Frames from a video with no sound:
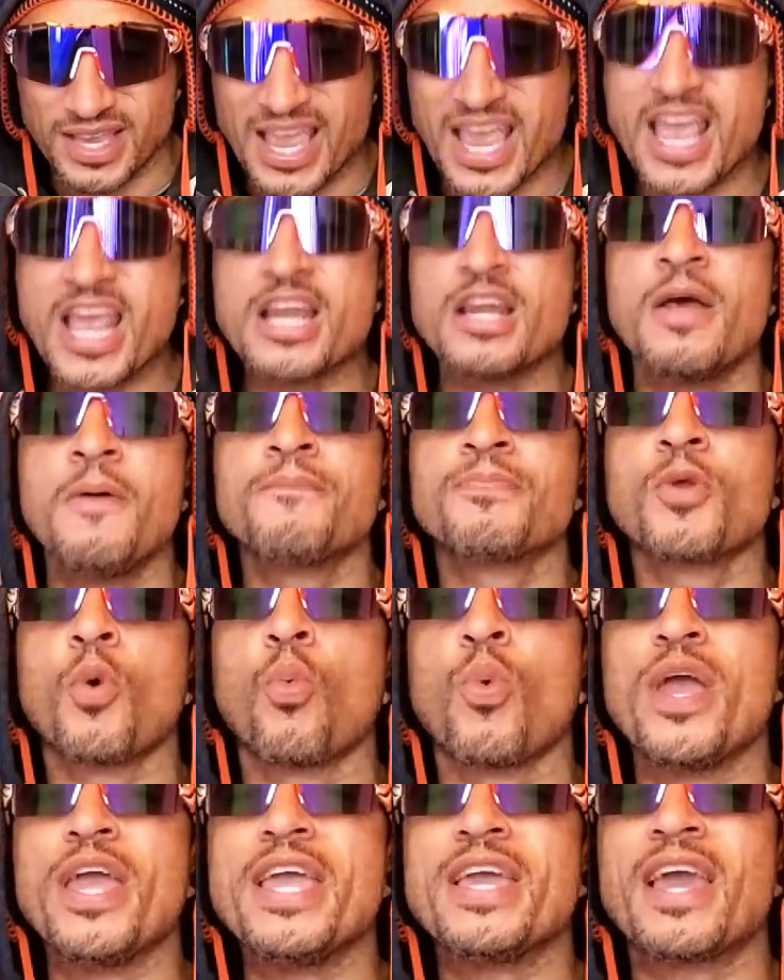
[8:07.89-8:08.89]
In
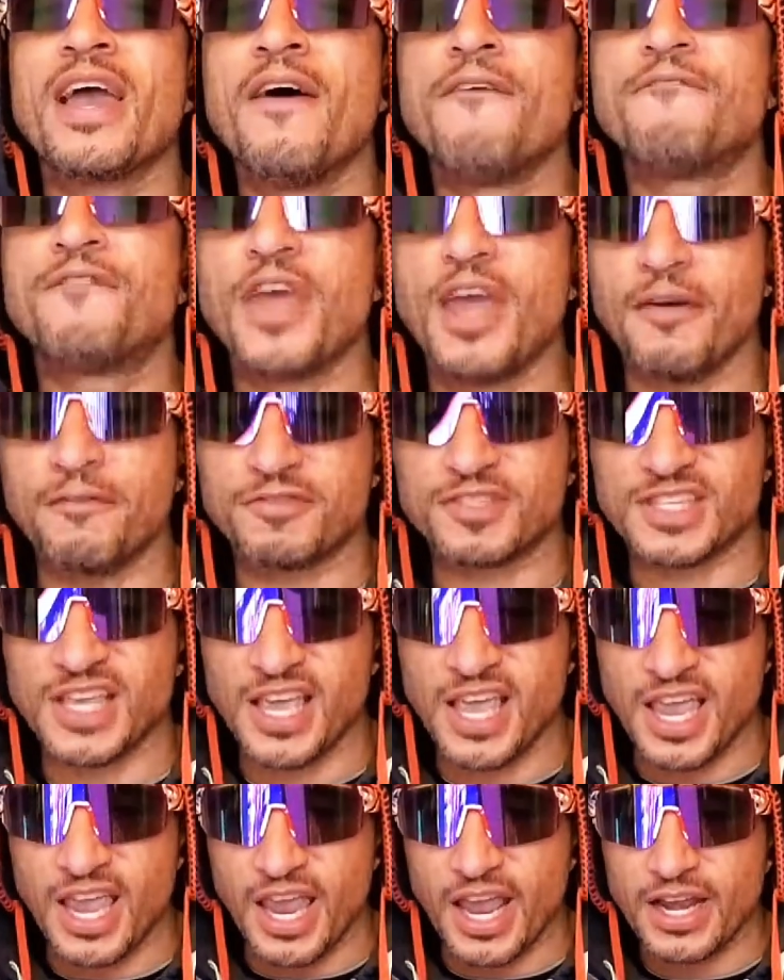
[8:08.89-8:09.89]
week
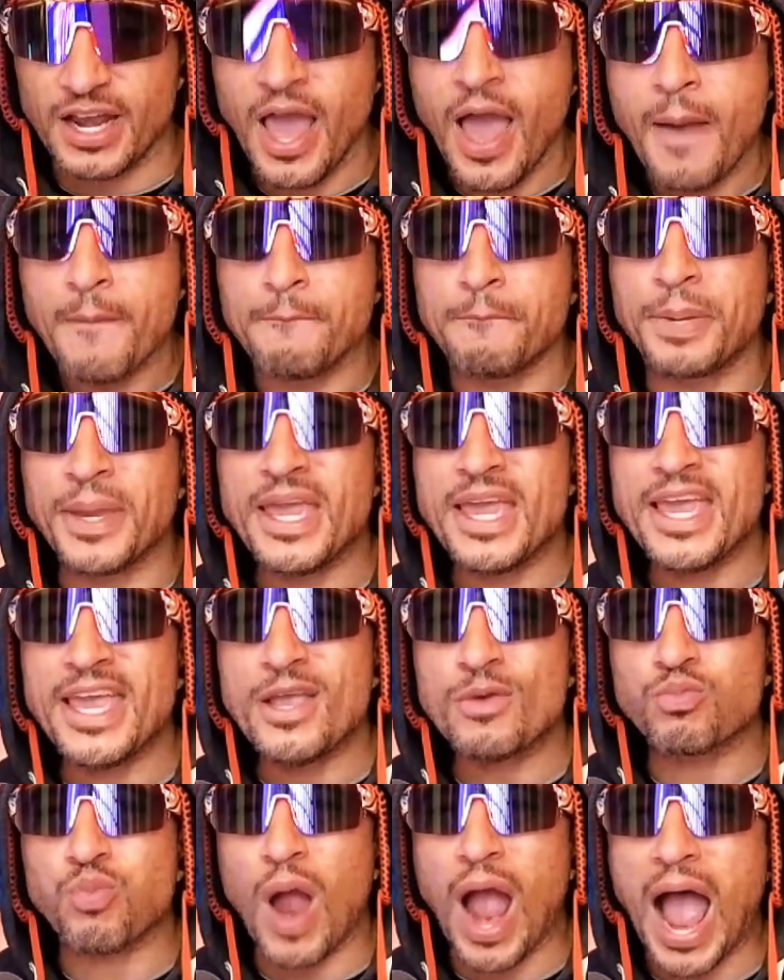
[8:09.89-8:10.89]
15, B.
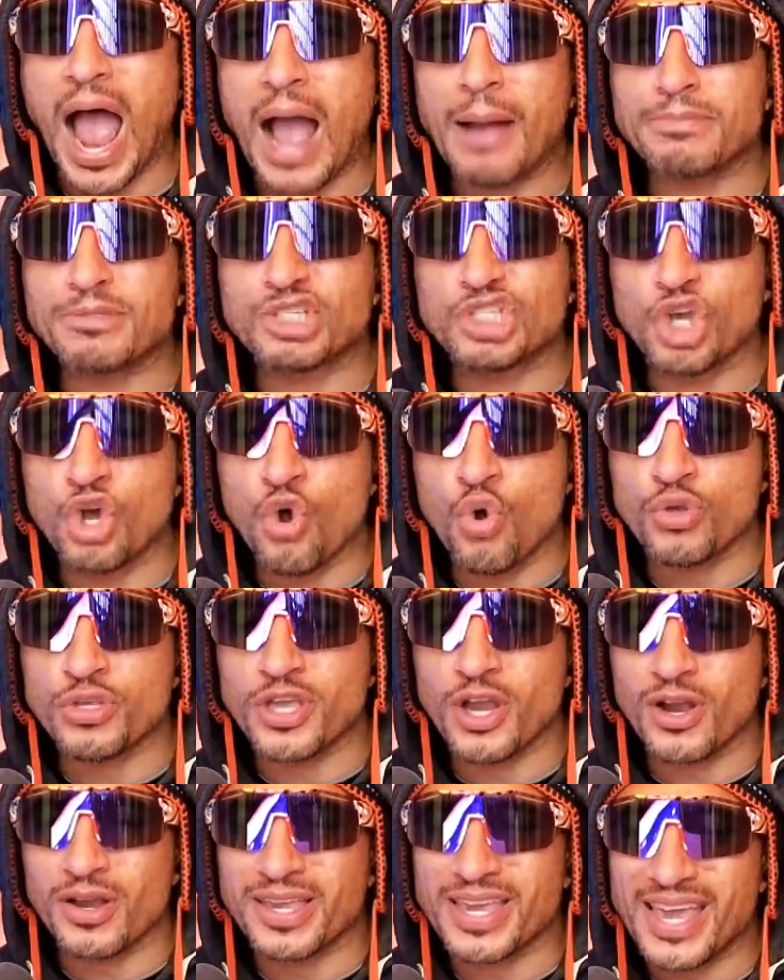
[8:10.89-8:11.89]
Rob
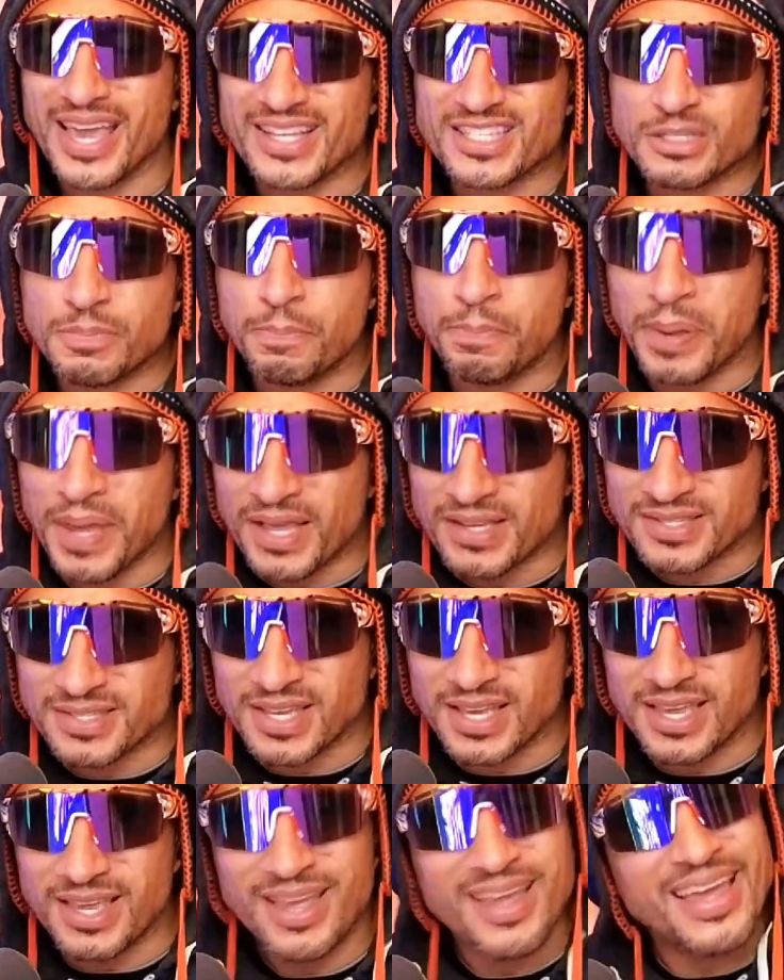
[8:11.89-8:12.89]
Jr. gets
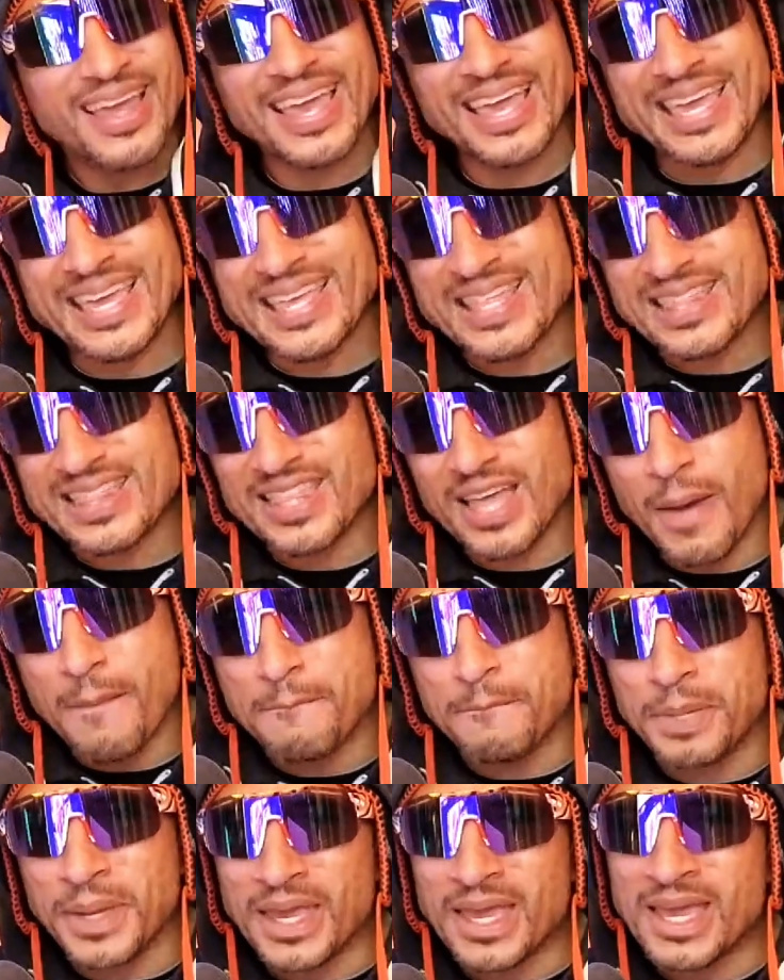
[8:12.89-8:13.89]
busy in the
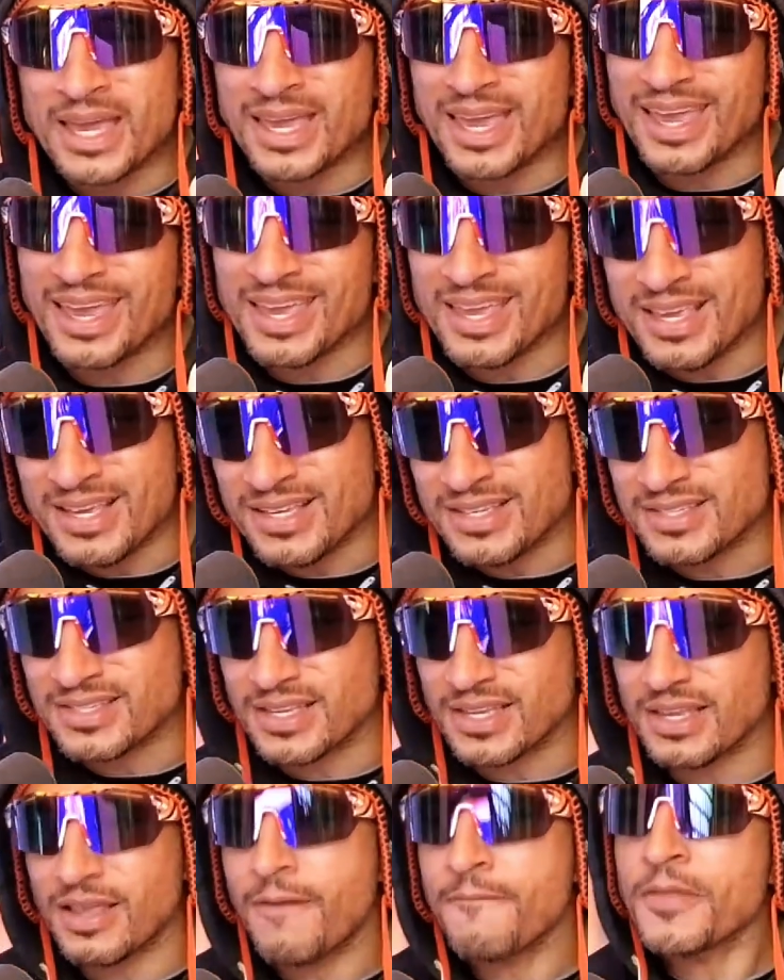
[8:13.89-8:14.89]
Big
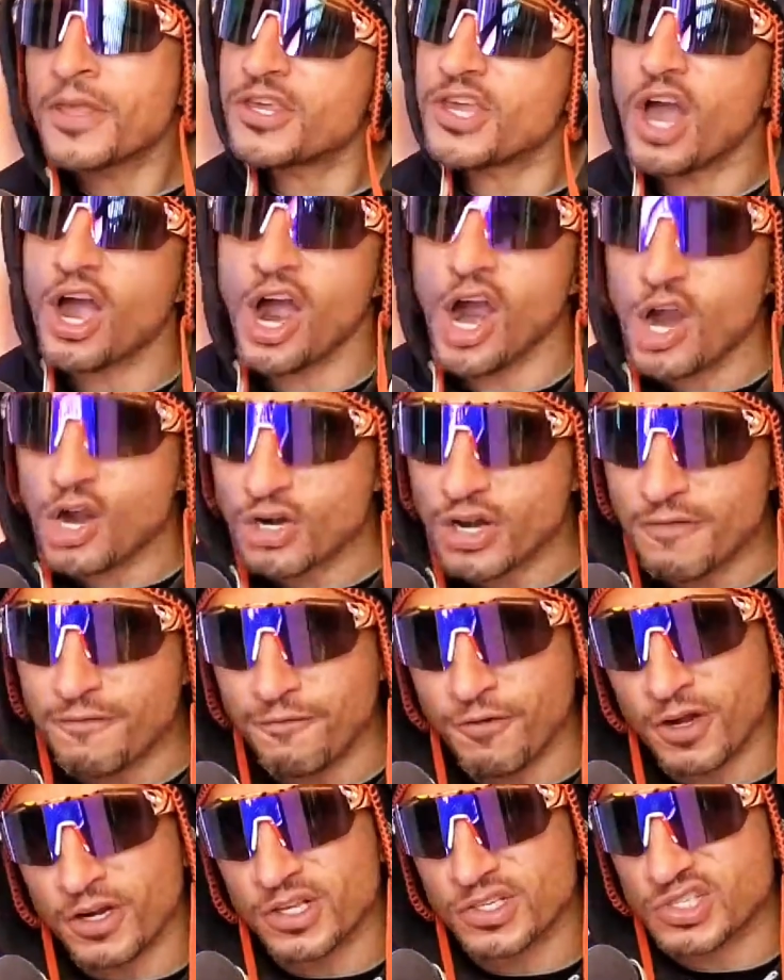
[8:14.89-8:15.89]
Easy. You heard it
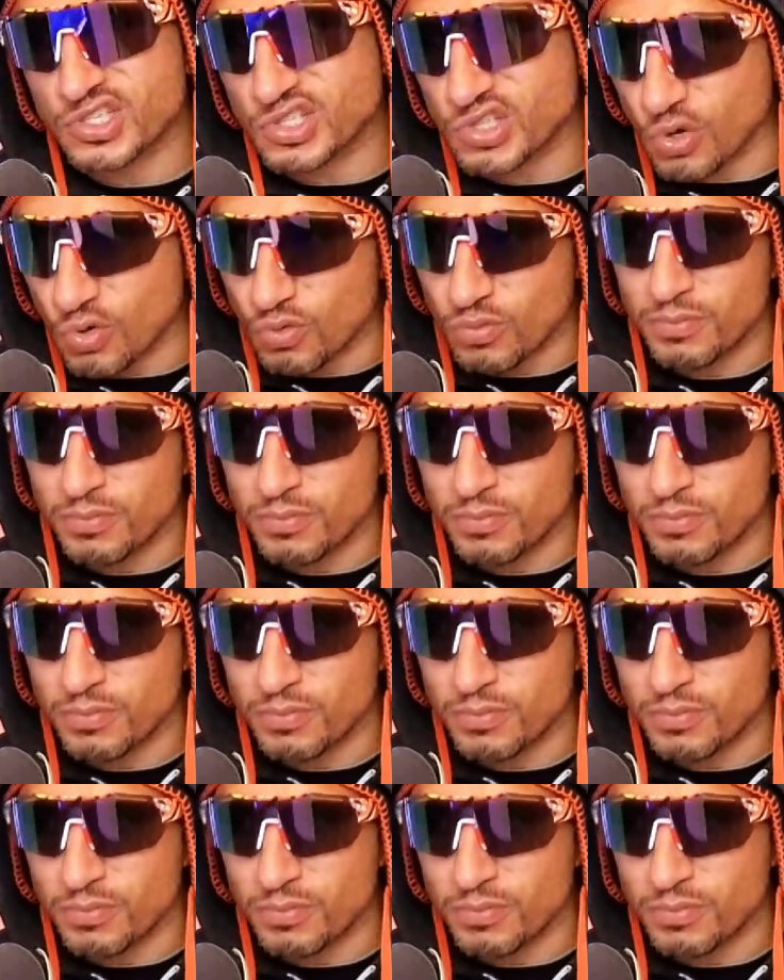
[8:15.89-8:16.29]
from the soup.